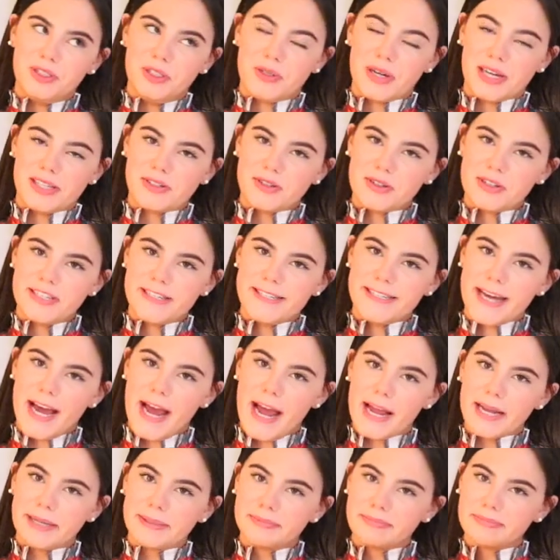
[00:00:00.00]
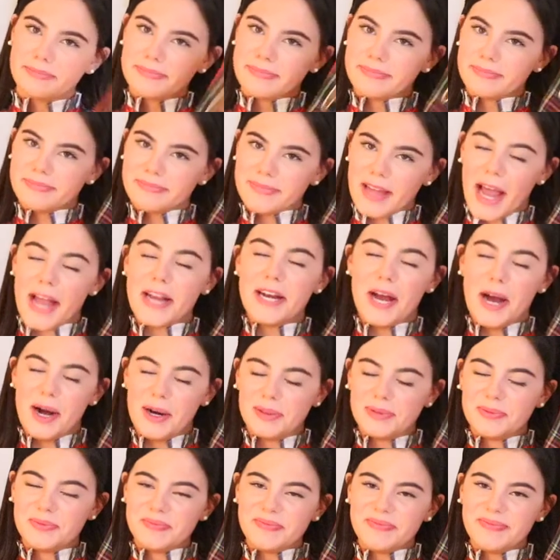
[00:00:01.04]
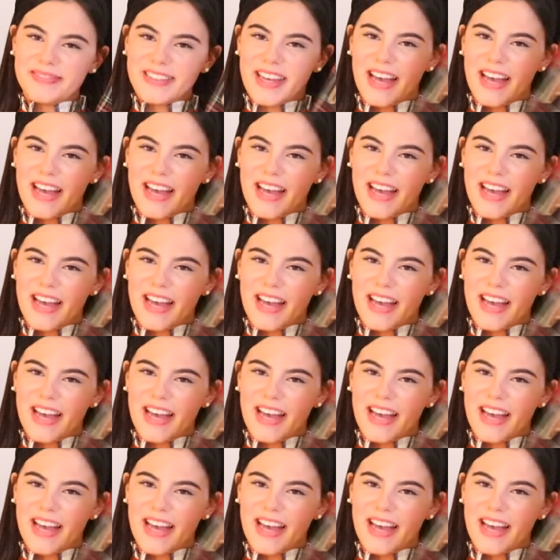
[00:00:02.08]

You guys are gonna die. I know.